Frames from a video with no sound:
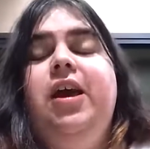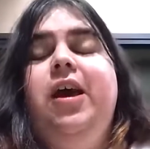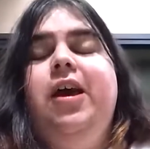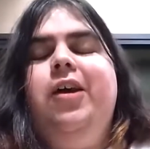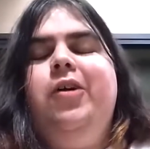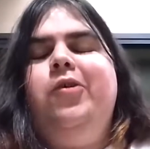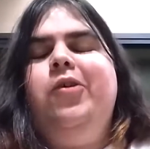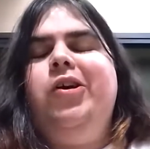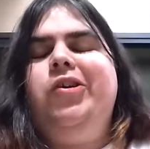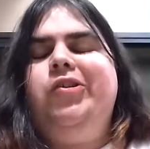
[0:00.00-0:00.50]

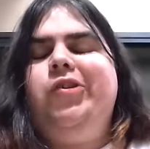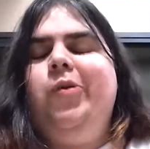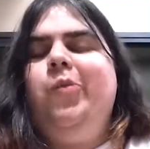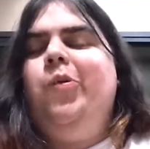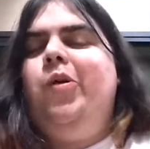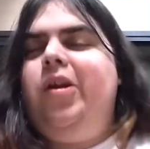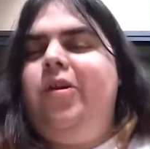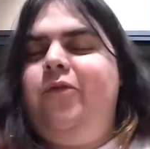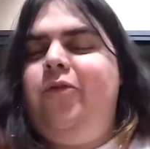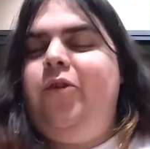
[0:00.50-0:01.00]
A crush on
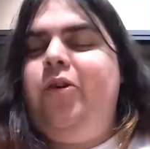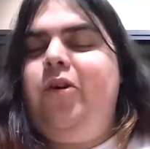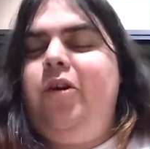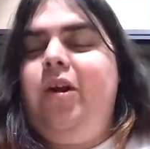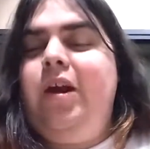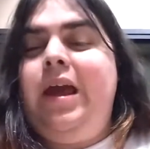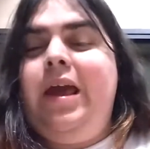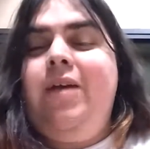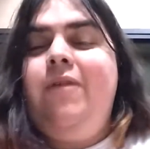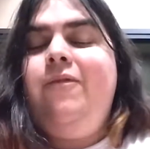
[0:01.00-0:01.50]
one of
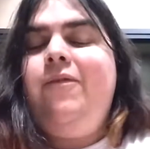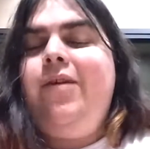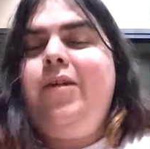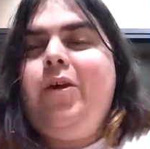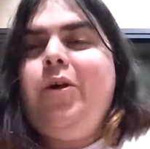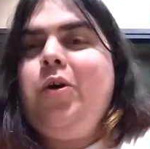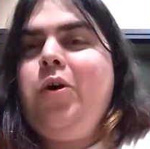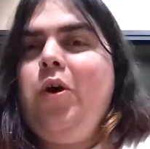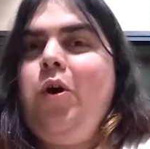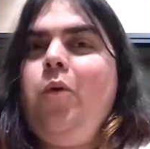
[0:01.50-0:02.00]
her
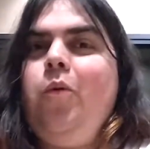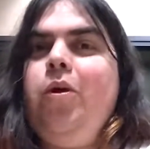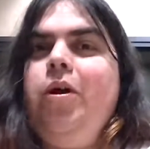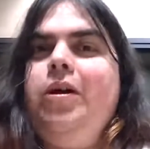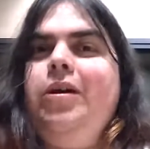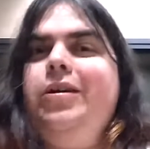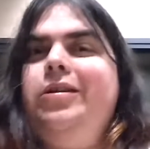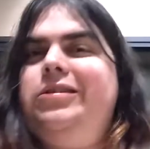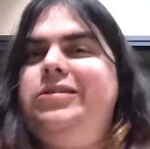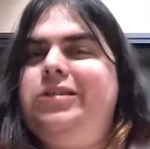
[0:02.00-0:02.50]
fellow
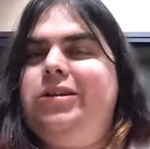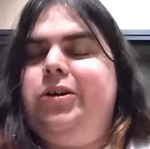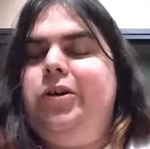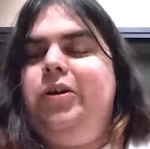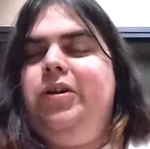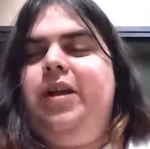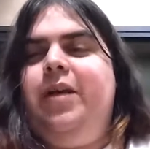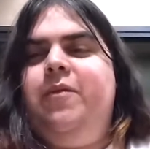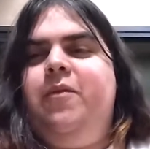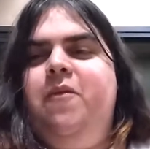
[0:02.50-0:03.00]
co-workers, a
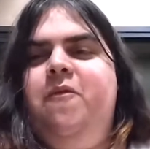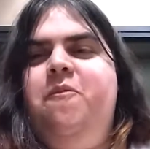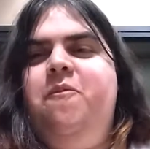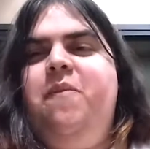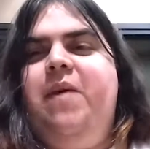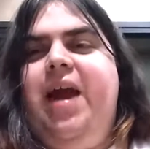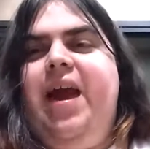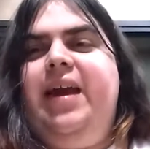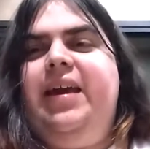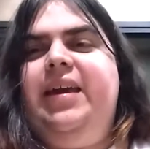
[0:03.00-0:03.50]
girl named
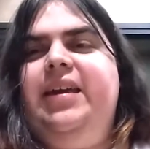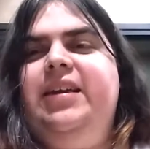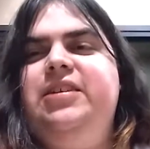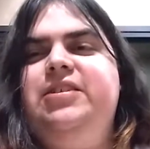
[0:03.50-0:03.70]
Maggie.